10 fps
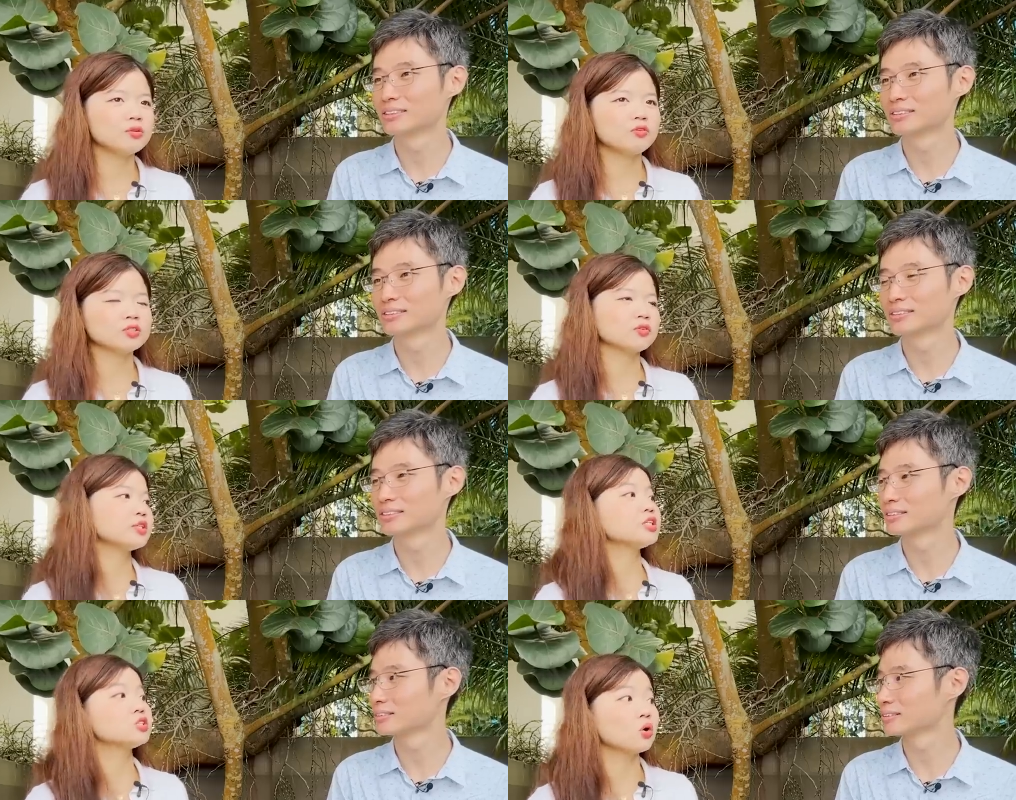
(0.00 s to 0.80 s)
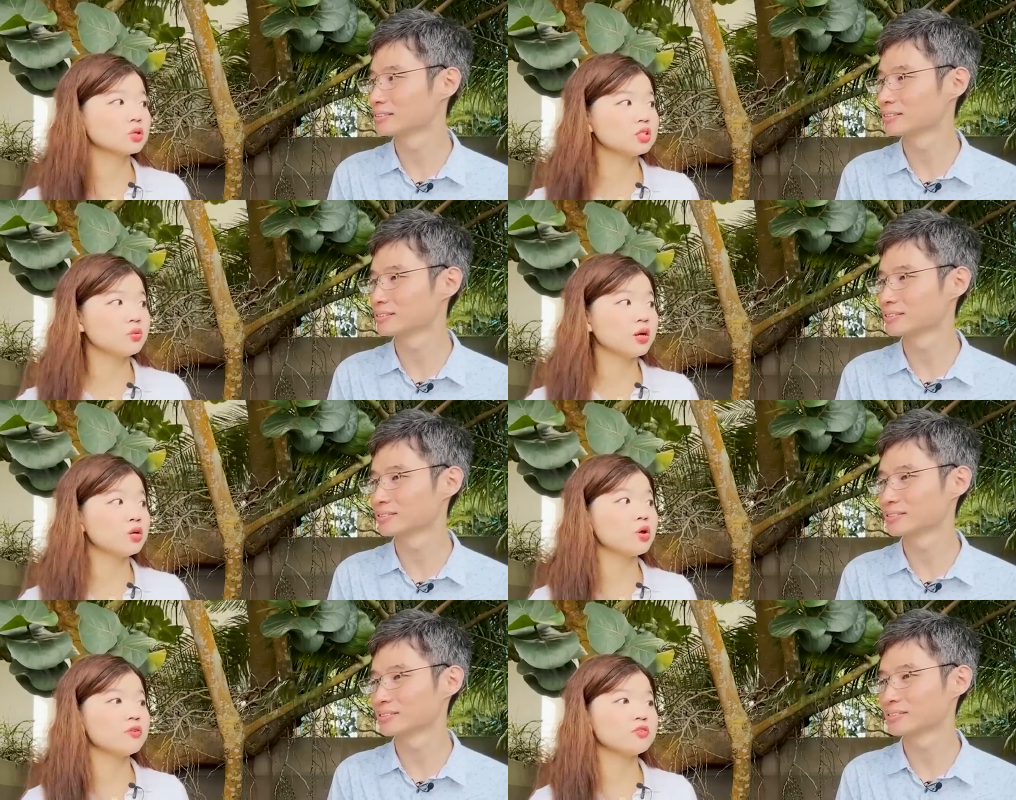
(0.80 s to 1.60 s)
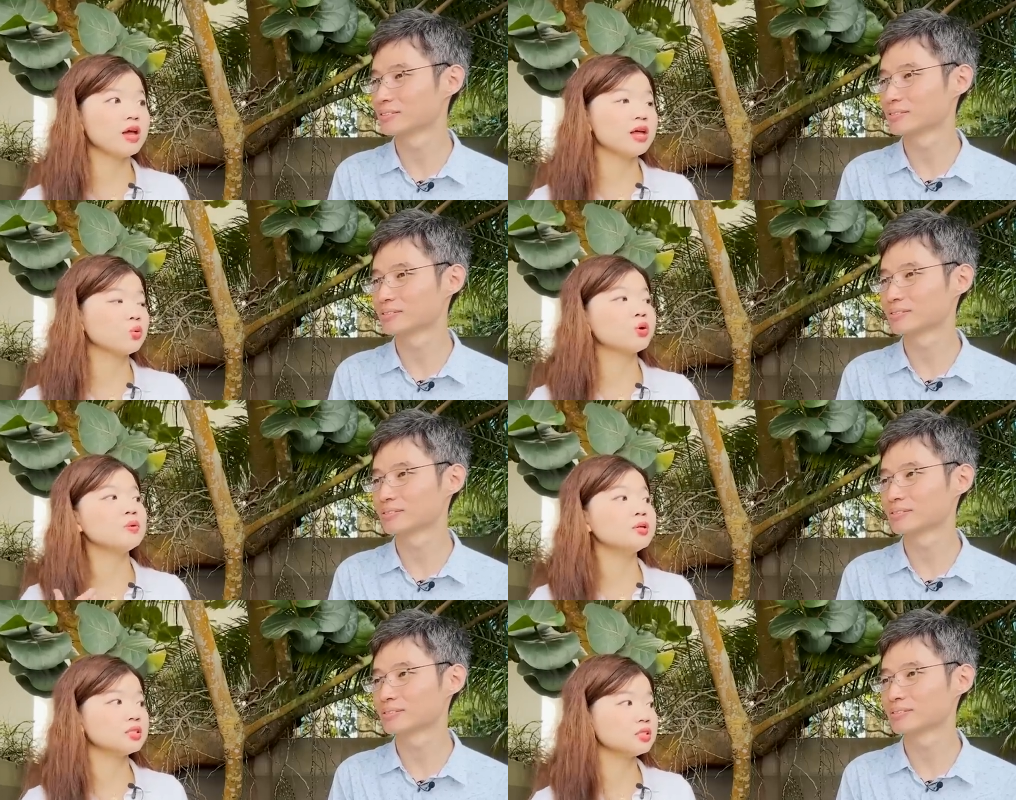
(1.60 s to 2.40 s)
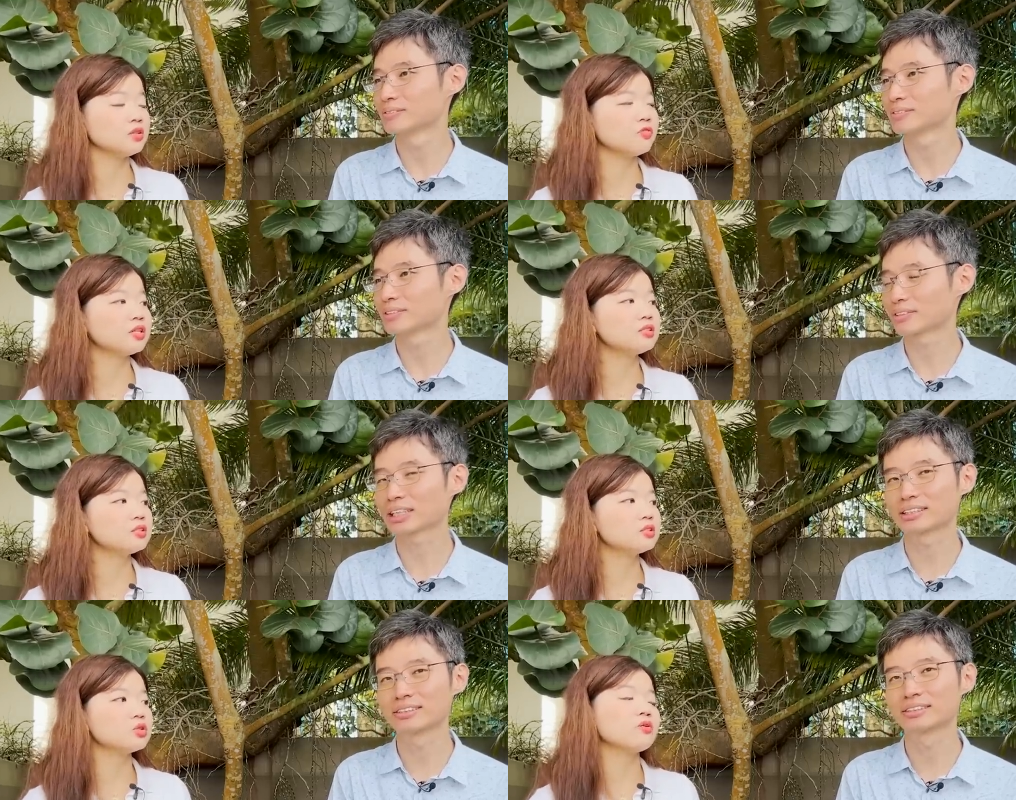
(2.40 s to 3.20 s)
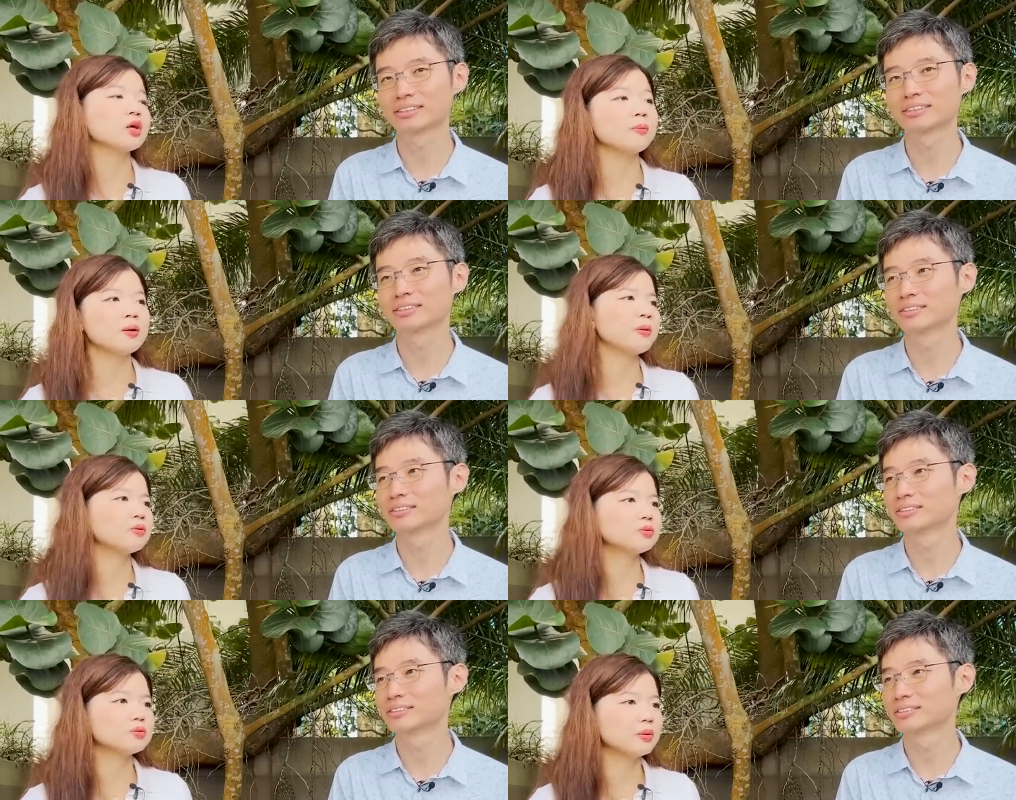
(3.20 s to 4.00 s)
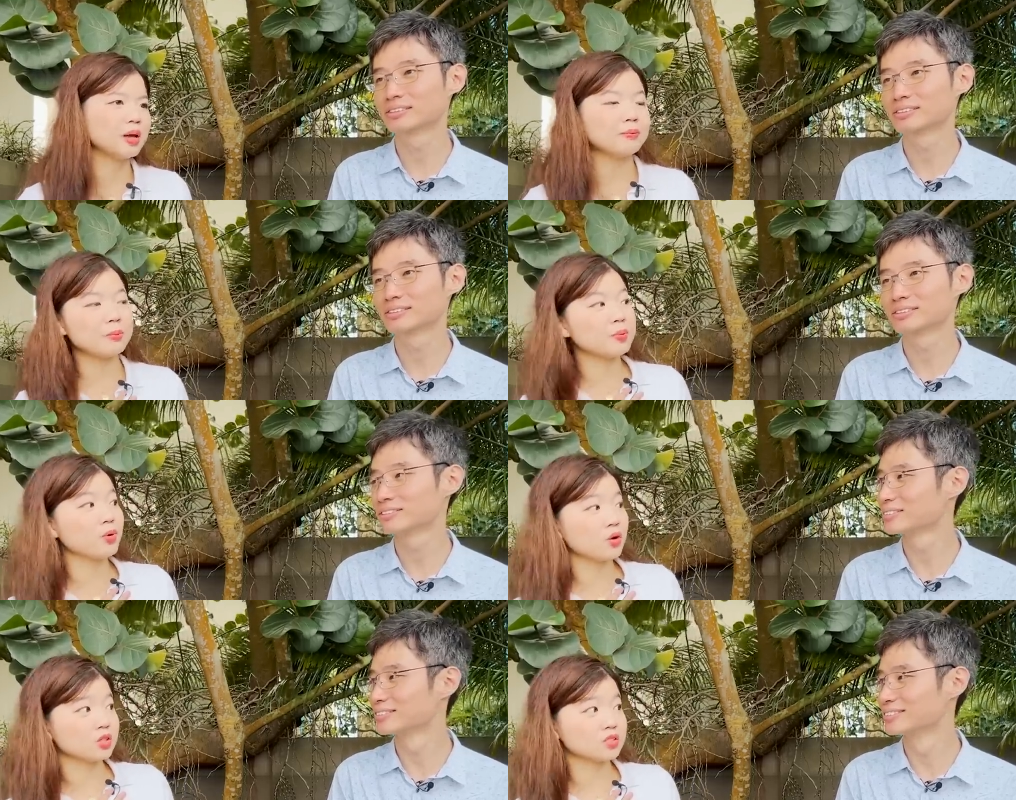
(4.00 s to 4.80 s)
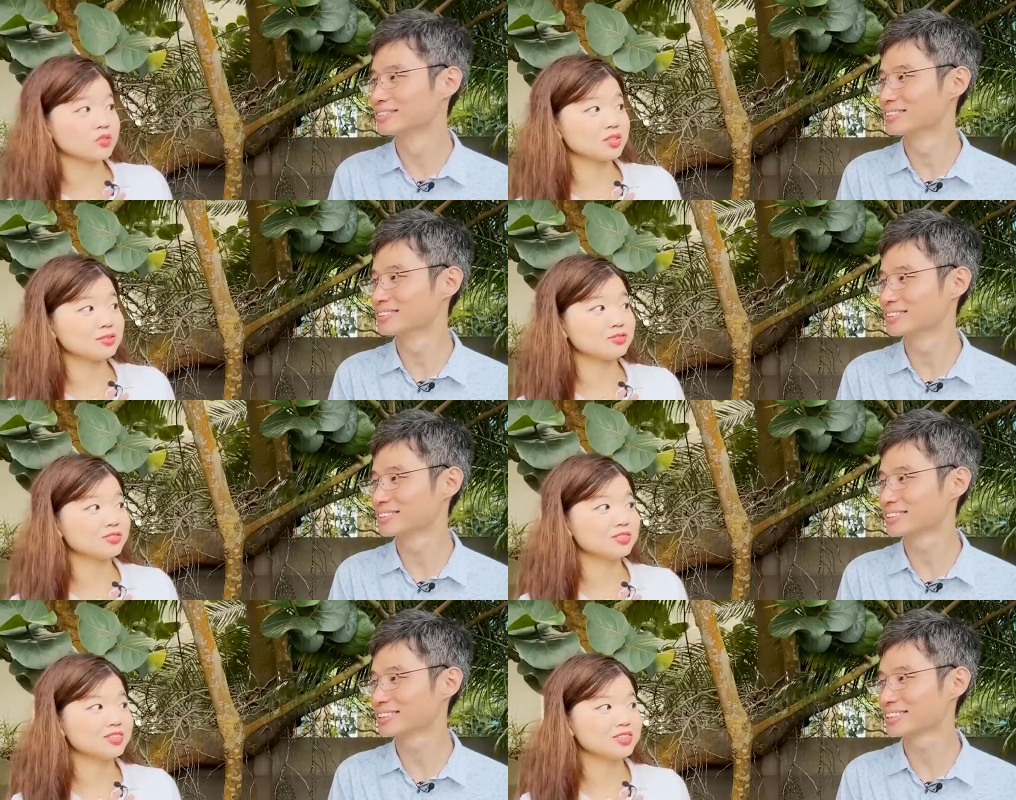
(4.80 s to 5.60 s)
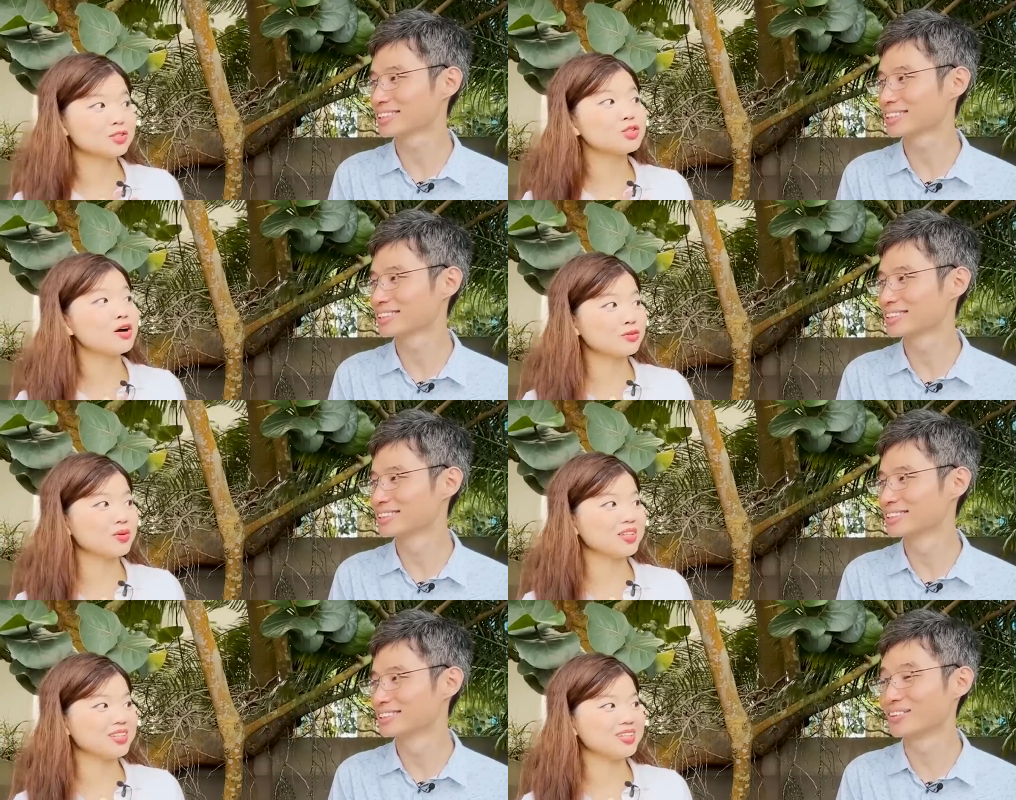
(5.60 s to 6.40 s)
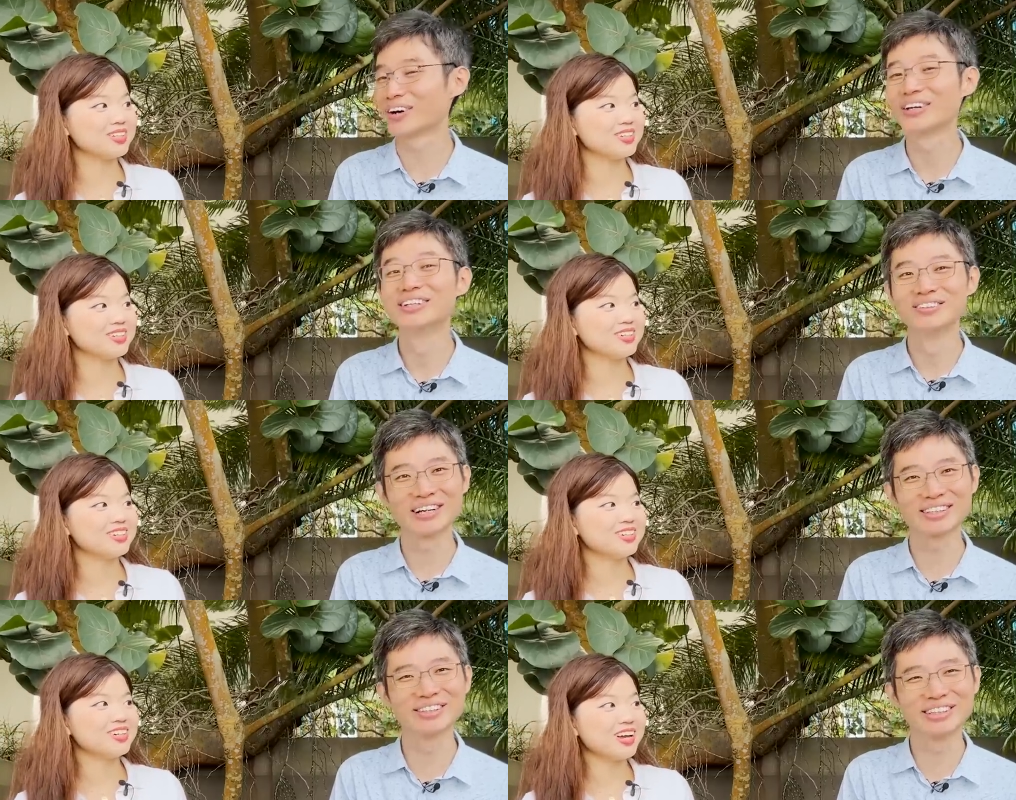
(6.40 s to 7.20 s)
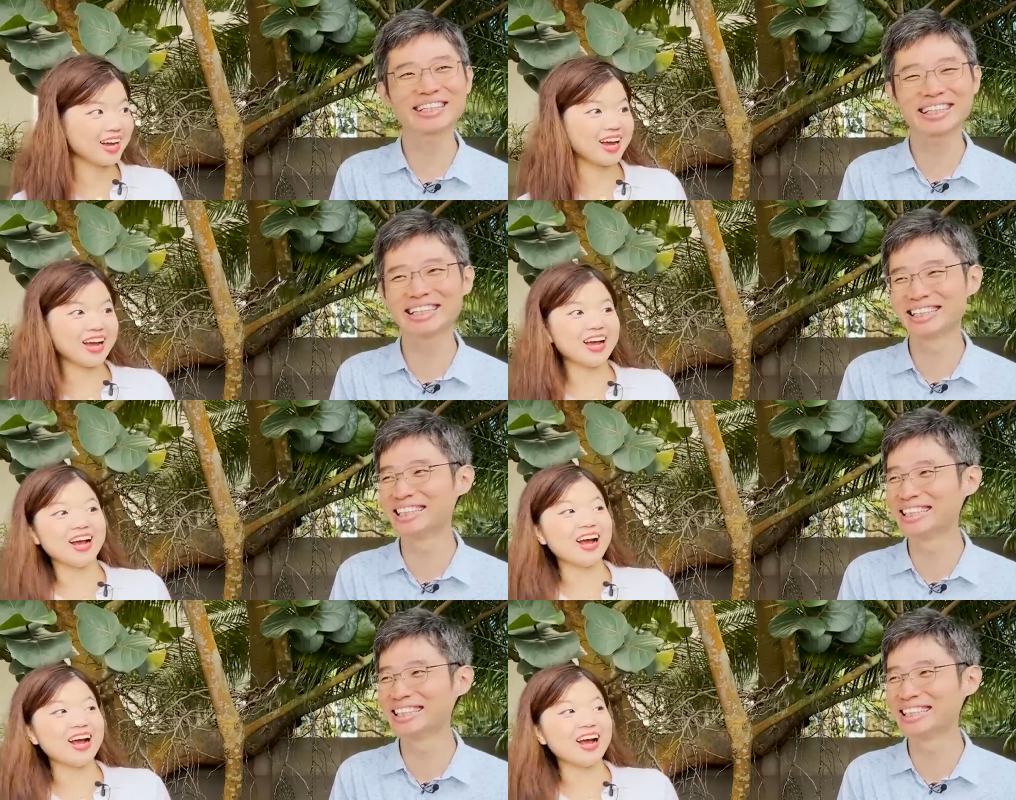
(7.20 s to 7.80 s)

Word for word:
Speaker 1: first of all take stock, see whether you have adequate emergency funds. Right. So I recommend about. I mean, I'm a bit more conservative, so twelve to eighteen. Oh. Wow. Yeah, yeah, yeah.